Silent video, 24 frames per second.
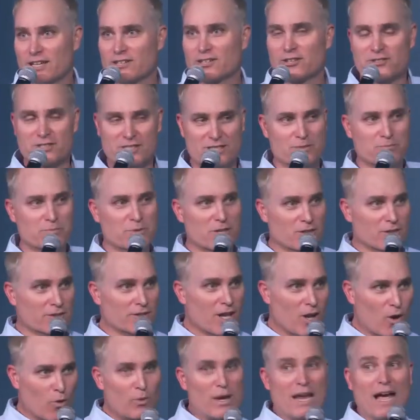I know the zip
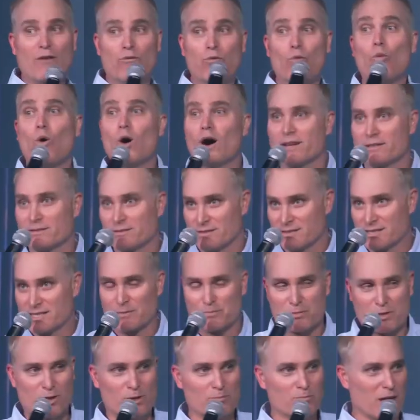code. We have one
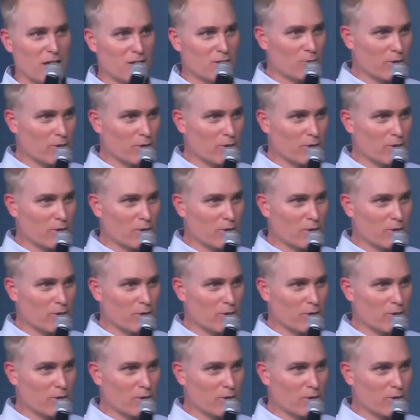zip code,